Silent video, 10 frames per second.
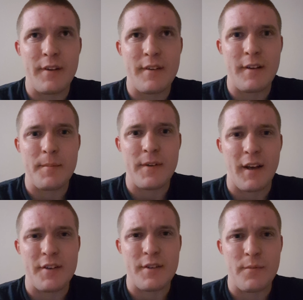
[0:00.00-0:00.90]
steep
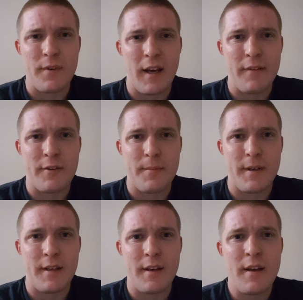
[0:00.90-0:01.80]
section would have to
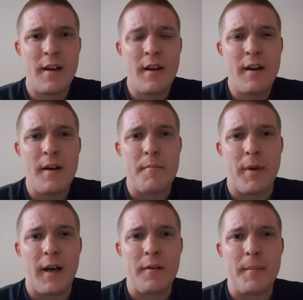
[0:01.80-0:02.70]
be
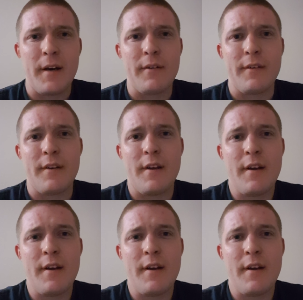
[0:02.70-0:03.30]
Pilot Mountain.